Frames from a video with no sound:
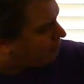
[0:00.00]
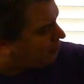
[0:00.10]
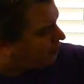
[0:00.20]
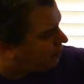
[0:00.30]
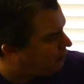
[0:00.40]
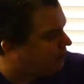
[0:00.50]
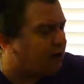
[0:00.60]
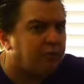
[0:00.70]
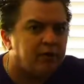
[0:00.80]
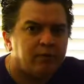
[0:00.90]
and in there
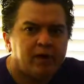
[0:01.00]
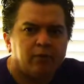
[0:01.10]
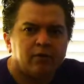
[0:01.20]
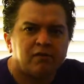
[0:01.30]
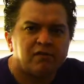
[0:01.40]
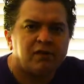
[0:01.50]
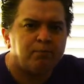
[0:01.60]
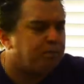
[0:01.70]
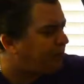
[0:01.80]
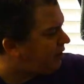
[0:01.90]
I'm going to be able to see
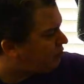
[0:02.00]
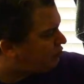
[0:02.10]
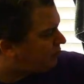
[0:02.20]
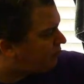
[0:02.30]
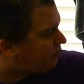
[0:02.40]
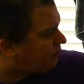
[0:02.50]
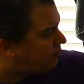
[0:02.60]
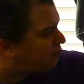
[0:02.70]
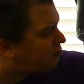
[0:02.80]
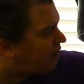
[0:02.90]
beaches and
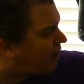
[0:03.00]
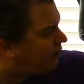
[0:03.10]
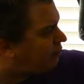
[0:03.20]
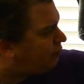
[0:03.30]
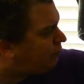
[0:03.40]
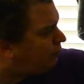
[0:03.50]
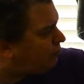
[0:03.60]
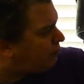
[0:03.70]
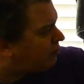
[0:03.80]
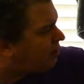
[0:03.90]
sand
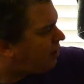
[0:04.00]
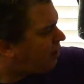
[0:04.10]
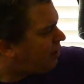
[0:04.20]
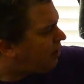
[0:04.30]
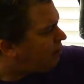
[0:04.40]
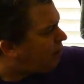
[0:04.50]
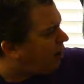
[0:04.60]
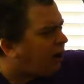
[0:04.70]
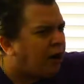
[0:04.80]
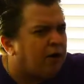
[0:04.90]
dunes and
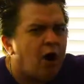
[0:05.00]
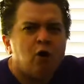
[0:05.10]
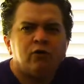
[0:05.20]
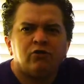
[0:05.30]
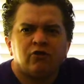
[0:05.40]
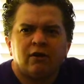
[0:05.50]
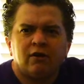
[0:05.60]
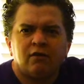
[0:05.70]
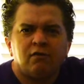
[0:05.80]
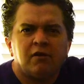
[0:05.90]

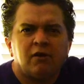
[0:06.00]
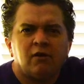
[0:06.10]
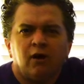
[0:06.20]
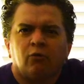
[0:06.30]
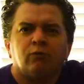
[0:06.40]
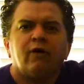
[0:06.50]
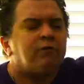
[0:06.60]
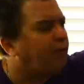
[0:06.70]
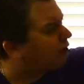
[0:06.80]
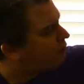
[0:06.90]
oceans and
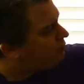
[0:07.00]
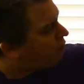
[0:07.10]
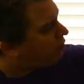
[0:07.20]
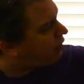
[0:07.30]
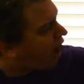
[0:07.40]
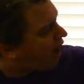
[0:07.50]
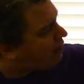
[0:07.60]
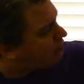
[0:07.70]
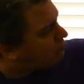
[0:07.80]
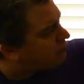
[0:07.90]
rivers and all
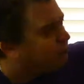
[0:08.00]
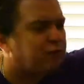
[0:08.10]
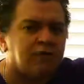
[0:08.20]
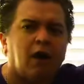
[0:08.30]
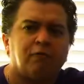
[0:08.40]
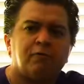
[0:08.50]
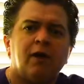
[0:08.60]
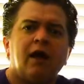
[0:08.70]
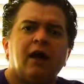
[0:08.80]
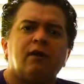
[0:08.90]
kinds of stuff.
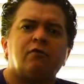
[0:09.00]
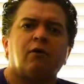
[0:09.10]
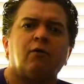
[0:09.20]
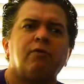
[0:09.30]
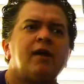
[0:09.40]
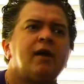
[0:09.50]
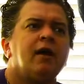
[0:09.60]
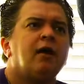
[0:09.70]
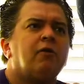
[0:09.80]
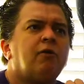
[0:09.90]
And so the
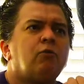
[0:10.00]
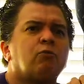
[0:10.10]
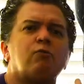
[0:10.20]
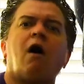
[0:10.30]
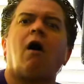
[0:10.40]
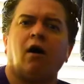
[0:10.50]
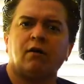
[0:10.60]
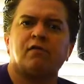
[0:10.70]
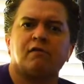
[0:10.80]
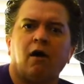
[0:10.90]

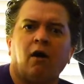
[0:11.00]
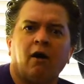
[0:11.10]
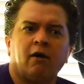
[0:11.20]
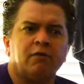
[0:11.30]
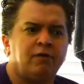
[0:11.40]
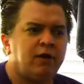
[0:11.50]
rocks are